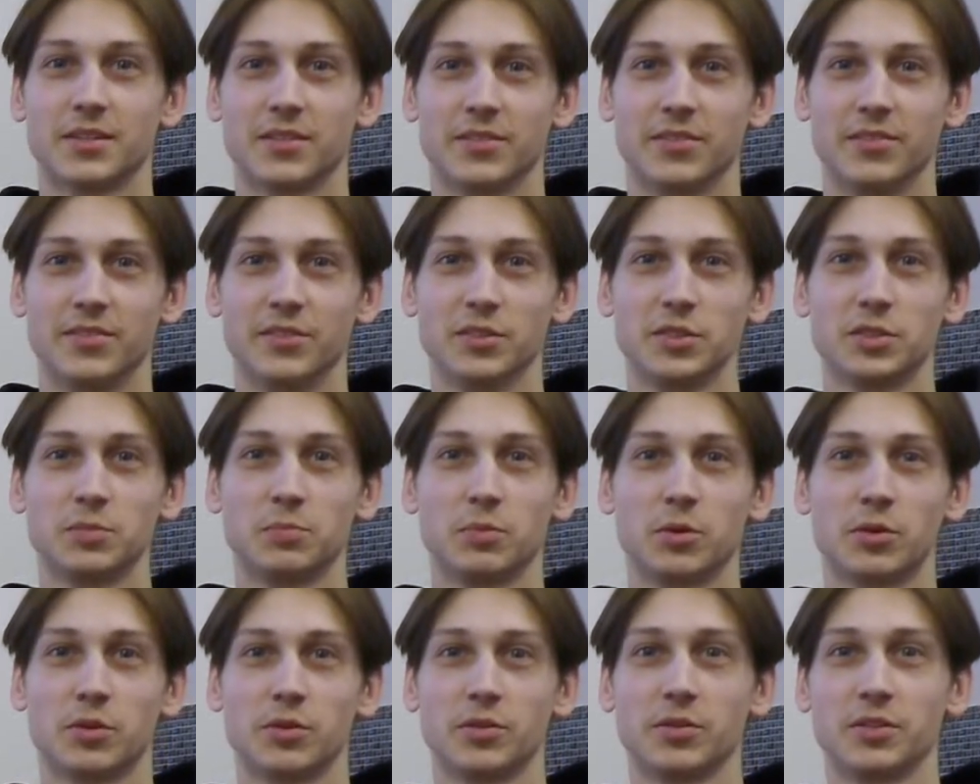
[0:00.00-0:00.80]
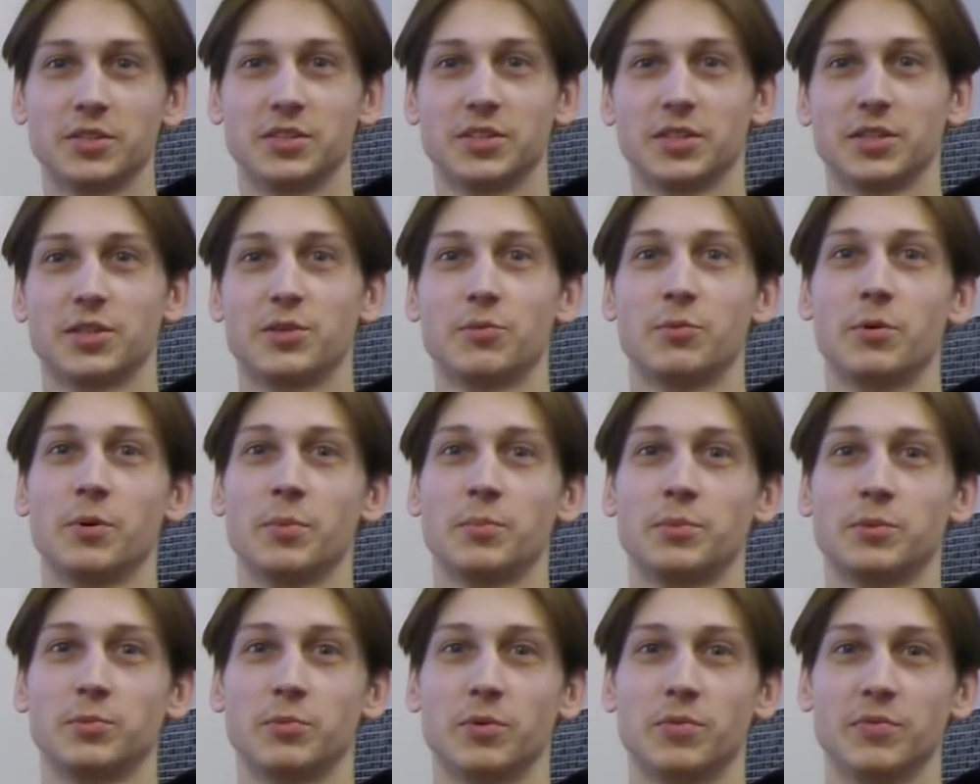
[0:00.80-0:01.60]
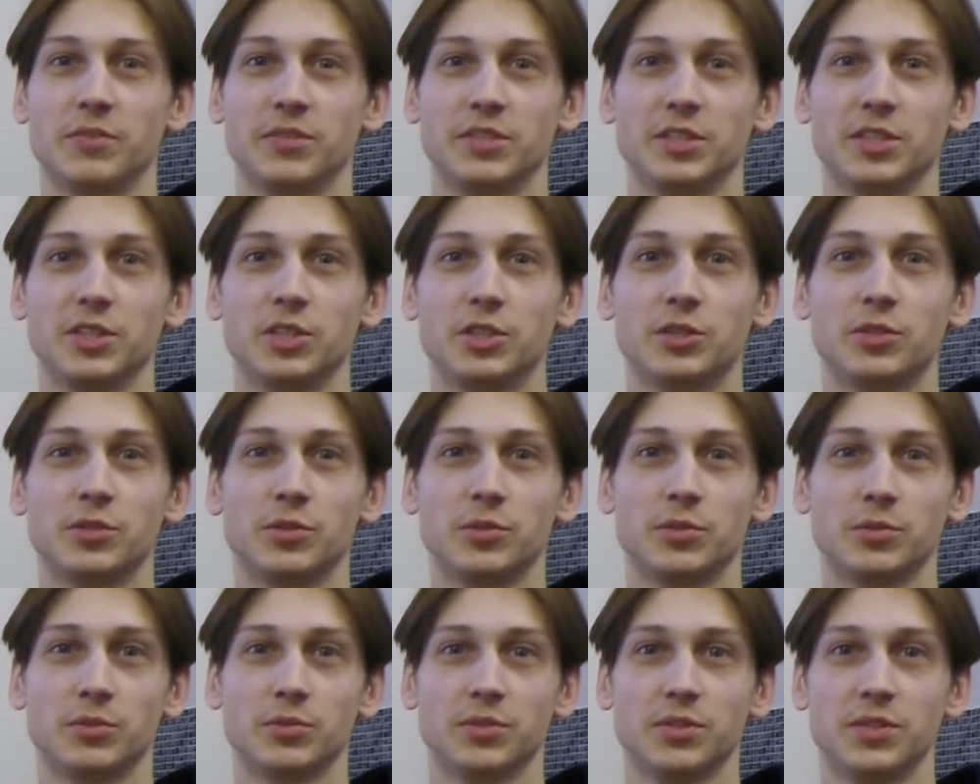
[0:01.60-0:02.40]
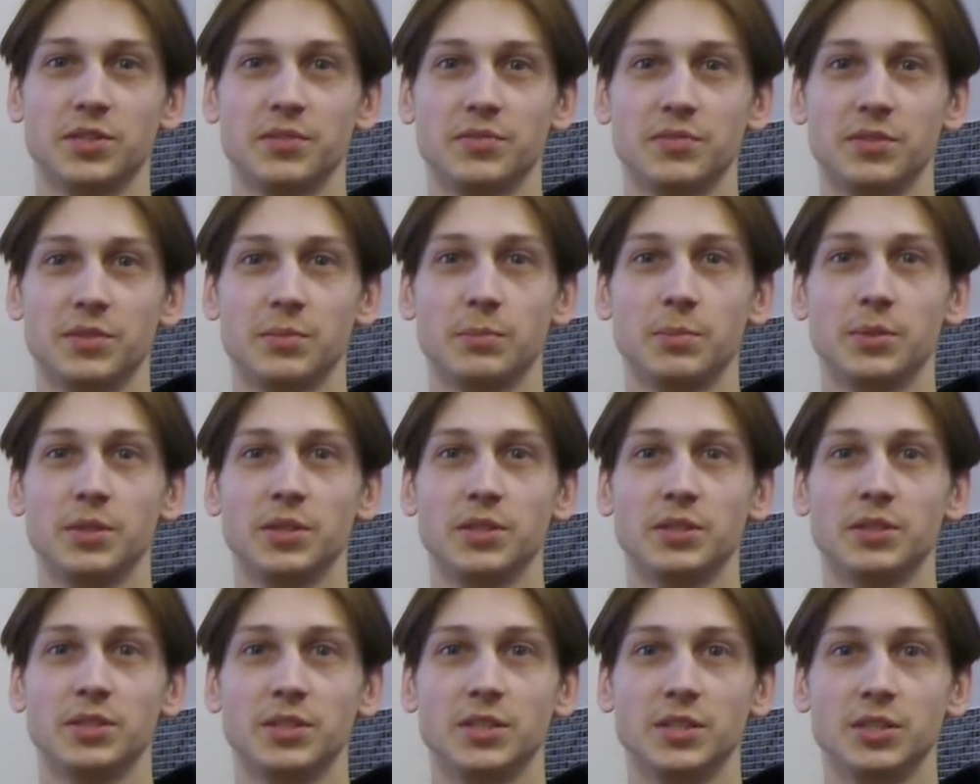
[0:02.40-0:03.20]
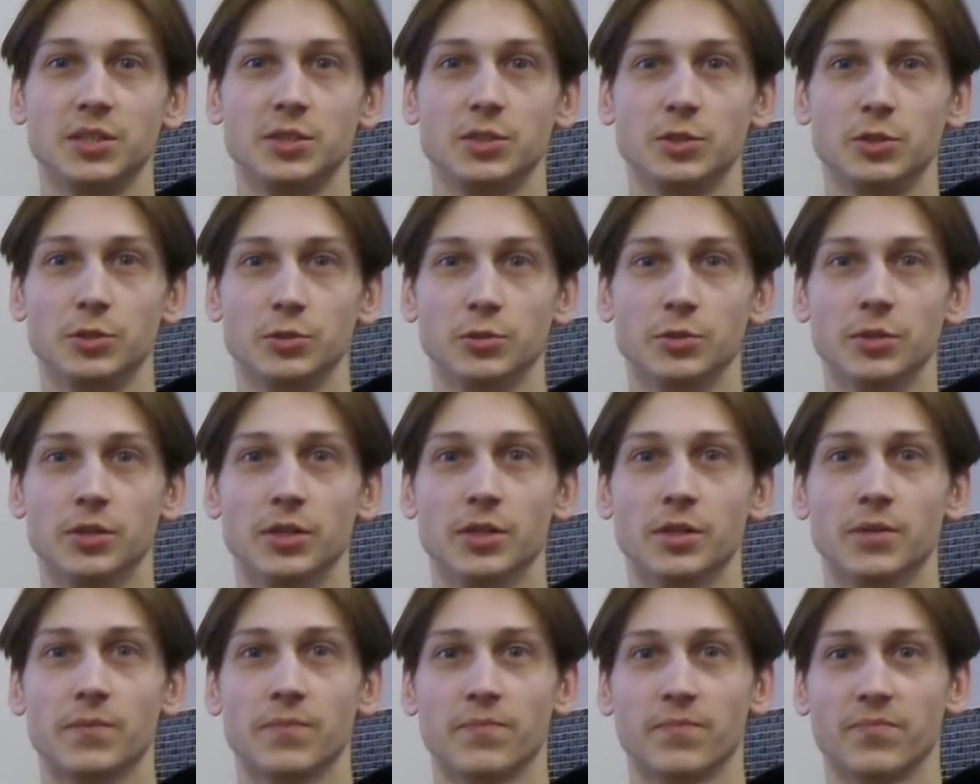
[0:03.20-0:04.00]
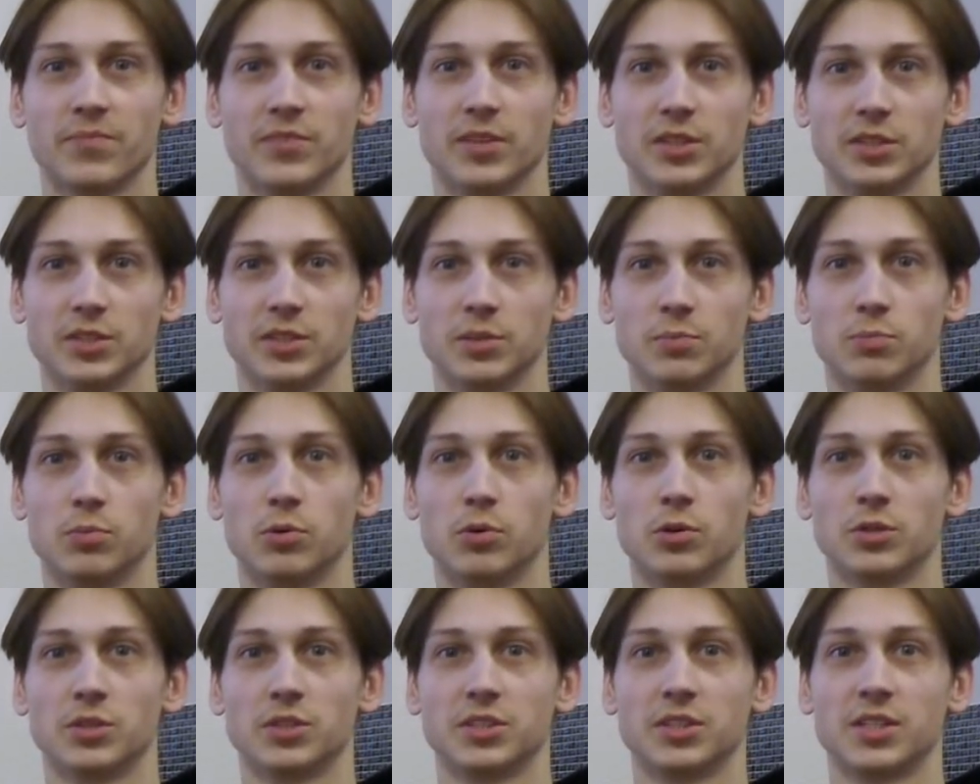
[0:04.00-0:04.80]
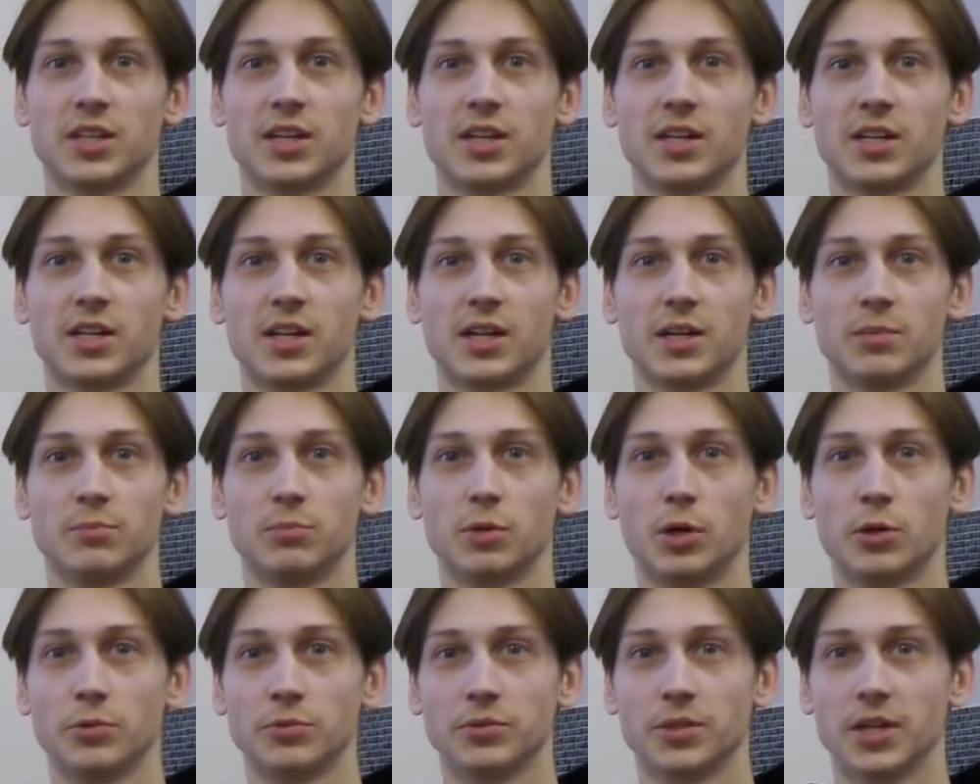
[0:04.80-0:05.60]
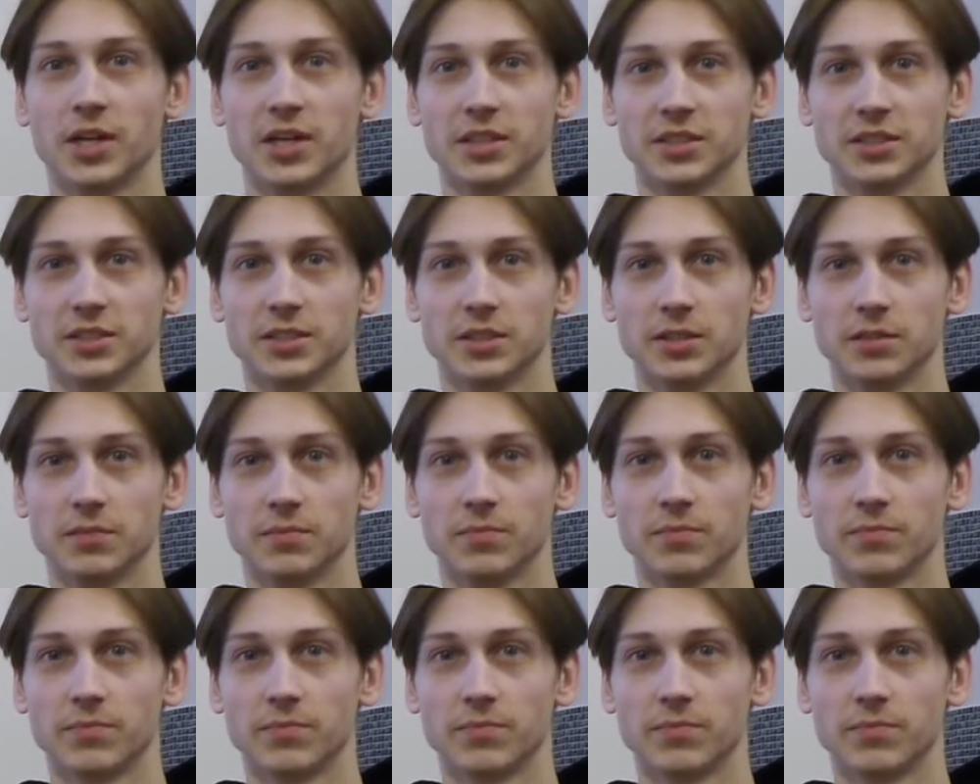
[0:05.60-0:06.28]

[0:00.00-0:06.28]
This model is equipped with a digital DVB-T tuner that supports satellite broadcasting.